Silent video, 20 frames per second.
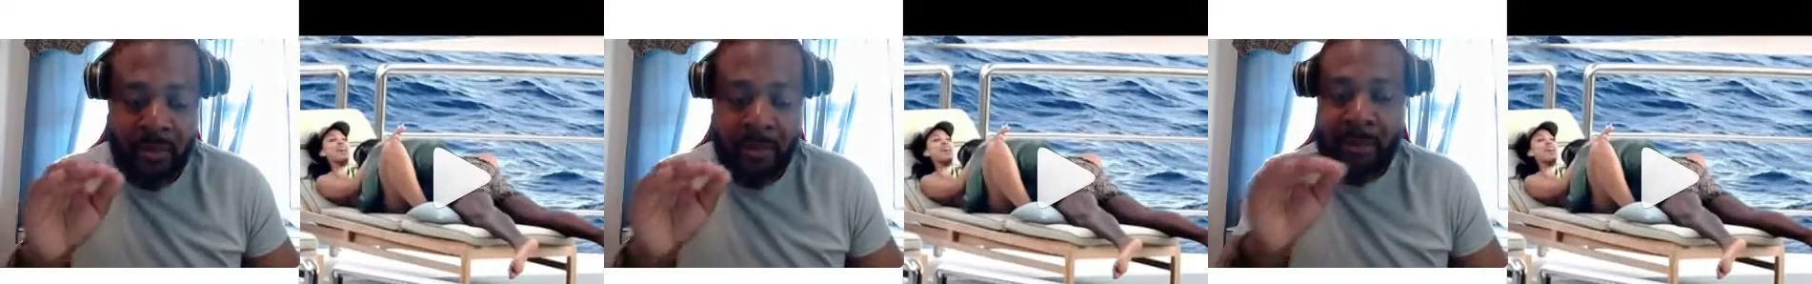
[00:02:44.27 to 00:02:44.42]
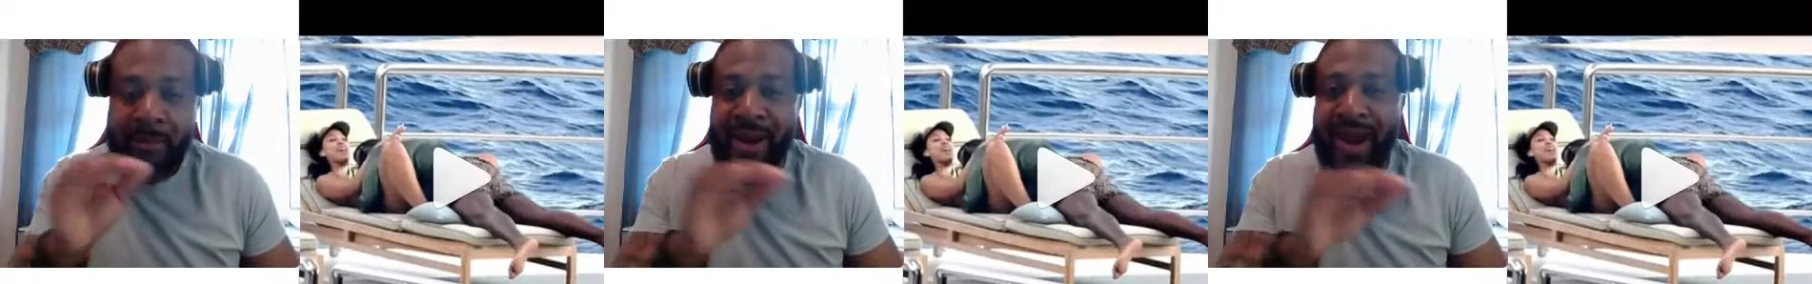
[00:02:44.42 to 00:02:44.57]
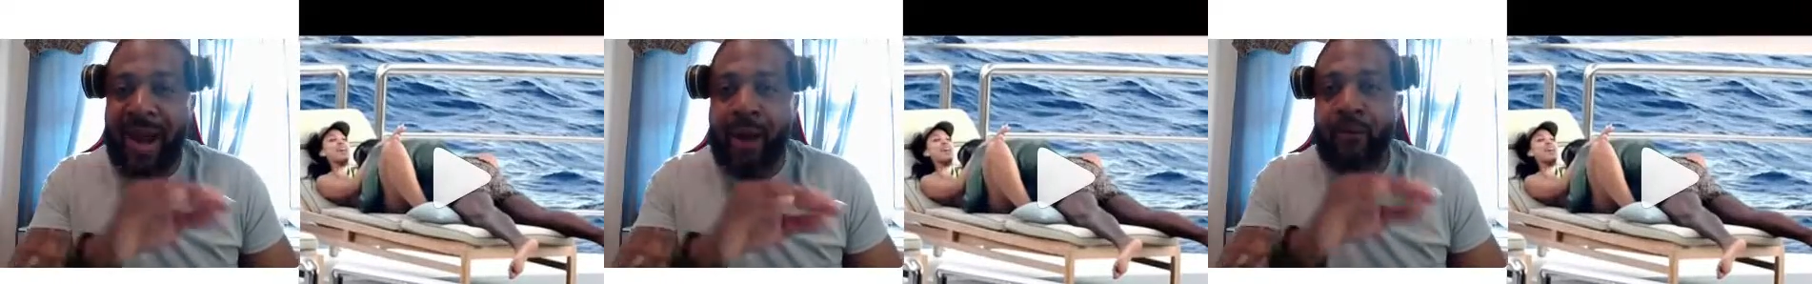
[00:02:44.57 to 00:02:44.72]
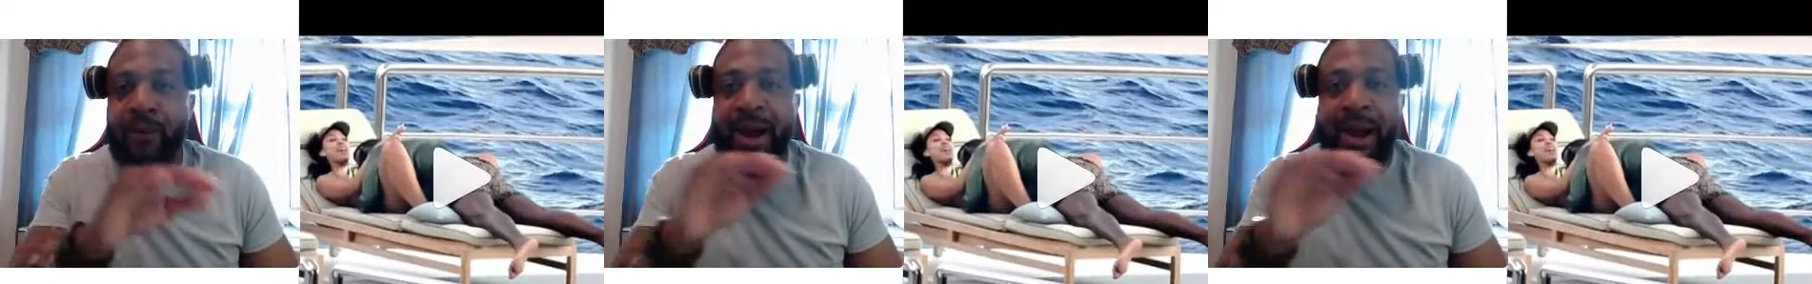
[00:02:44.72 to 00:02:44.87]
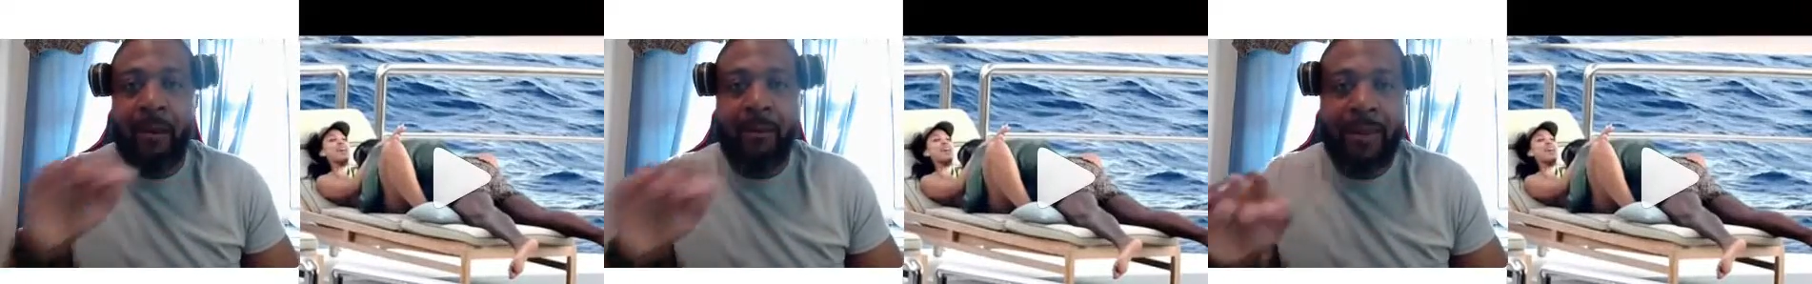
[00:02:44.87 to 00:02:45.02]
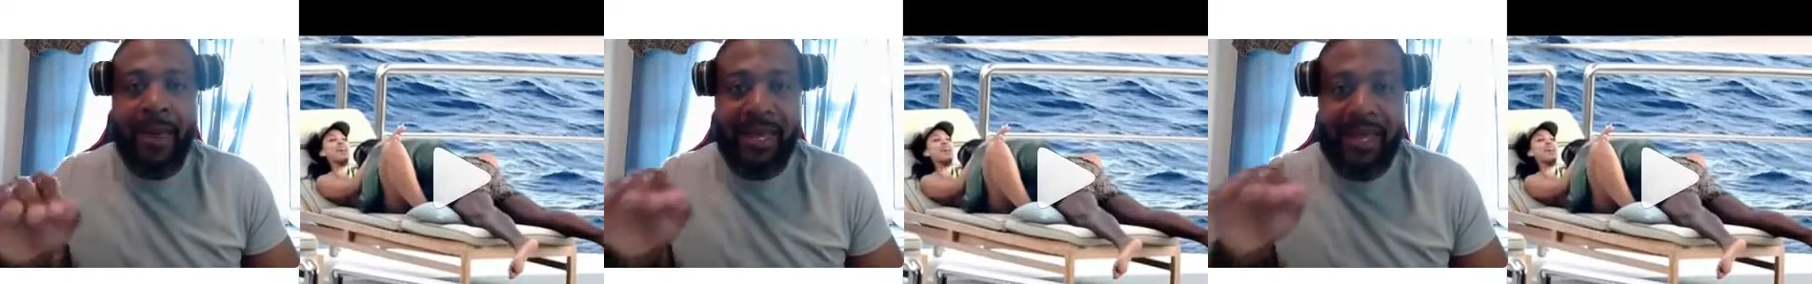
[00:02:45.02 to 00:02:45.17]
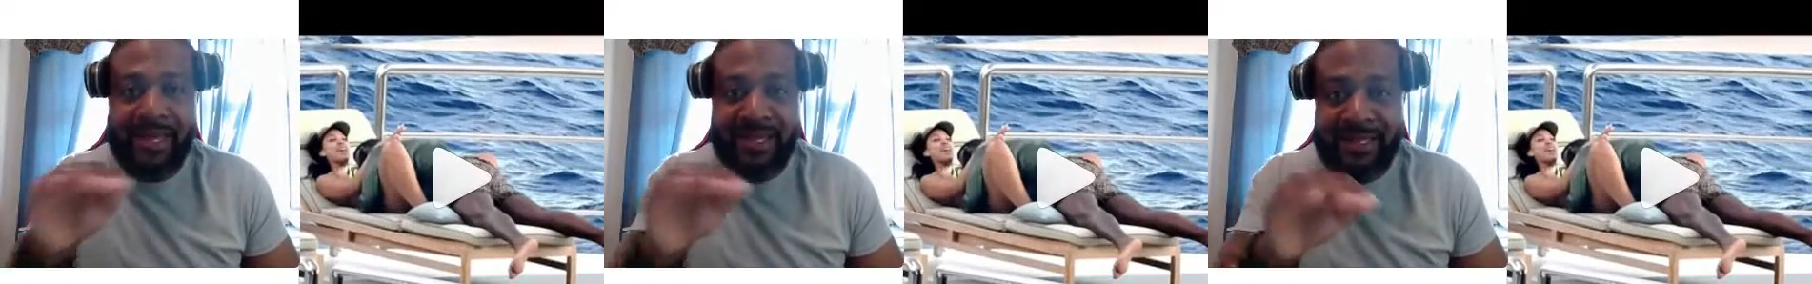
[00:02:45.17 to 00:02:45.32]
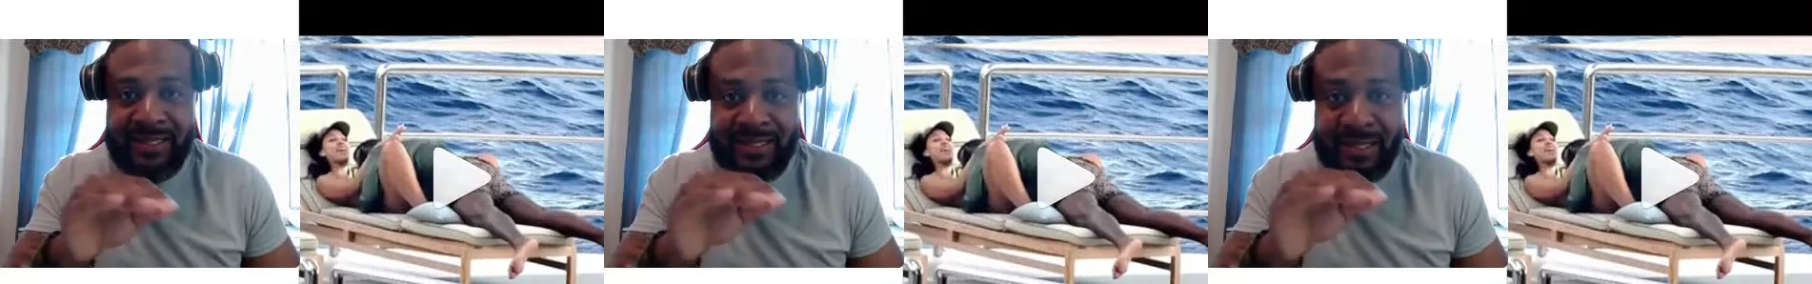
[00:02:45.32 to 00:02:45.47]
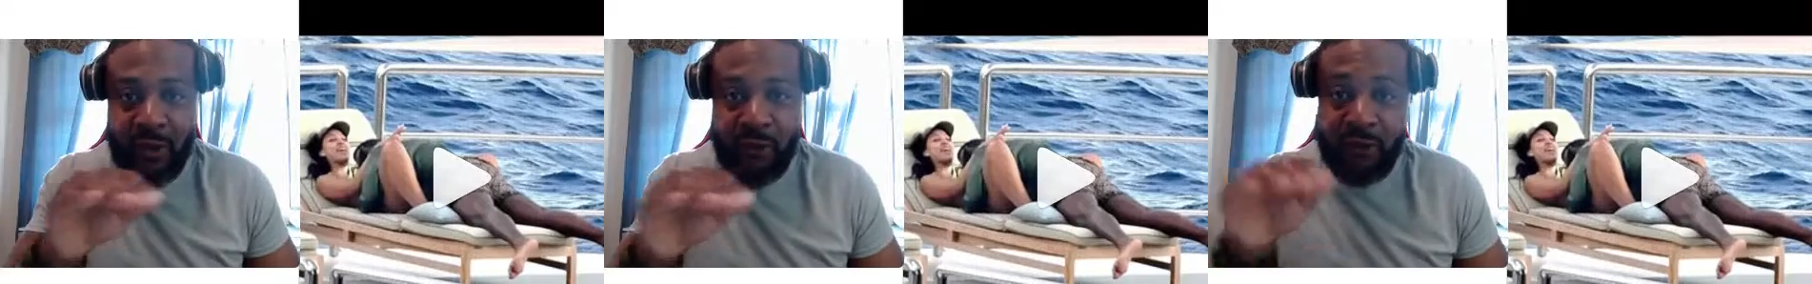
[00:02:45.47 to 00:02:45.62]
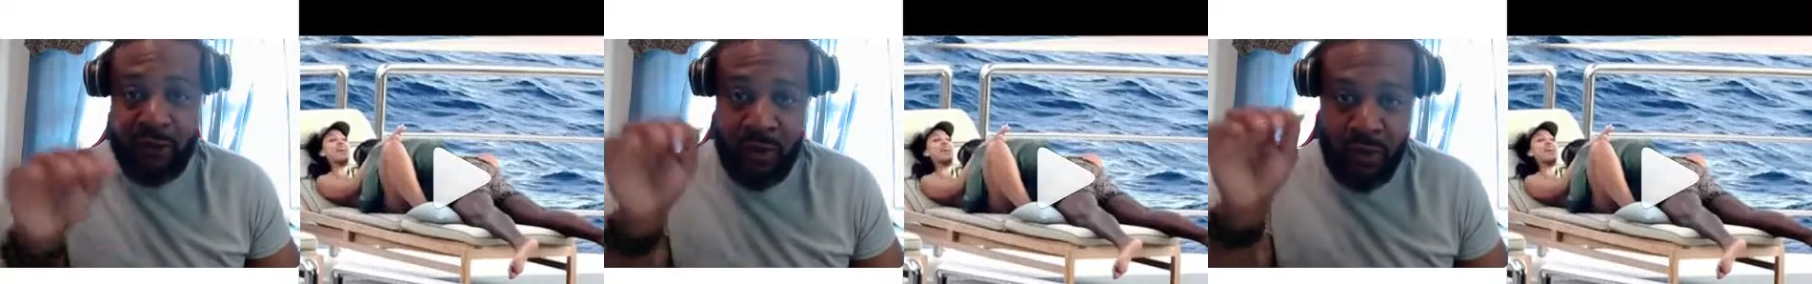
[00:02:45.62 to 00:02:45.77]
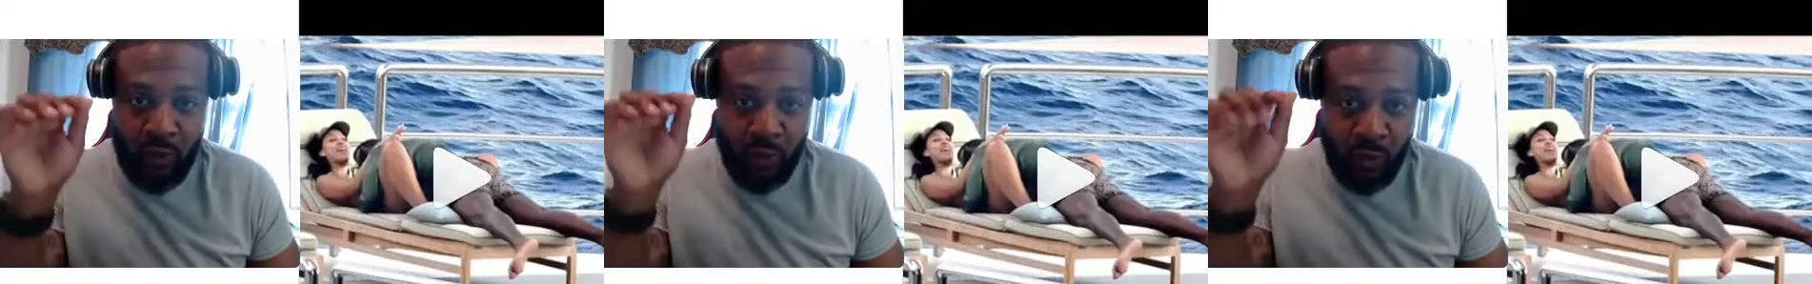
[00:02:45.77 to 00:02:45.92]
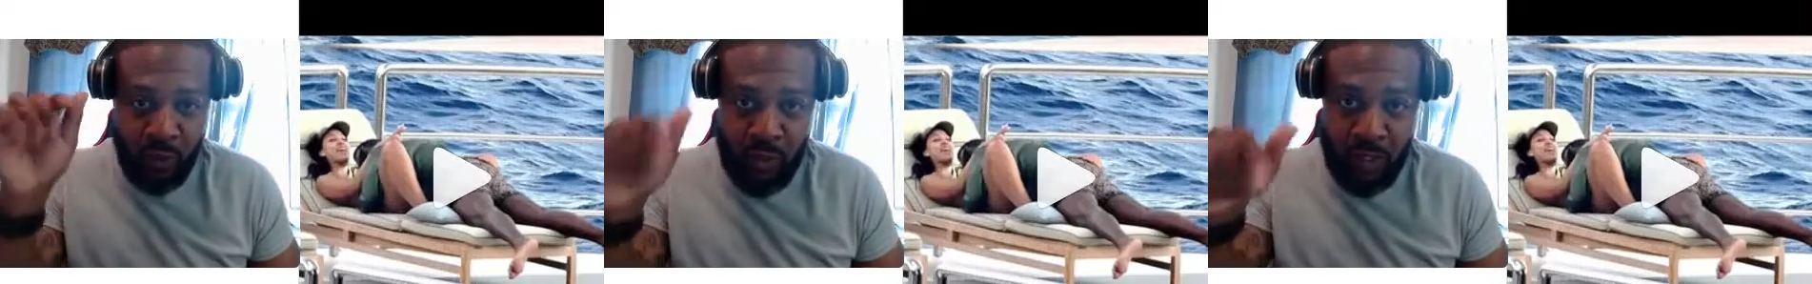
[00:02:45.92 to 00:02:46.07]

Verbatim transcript: Bow Wow made himself look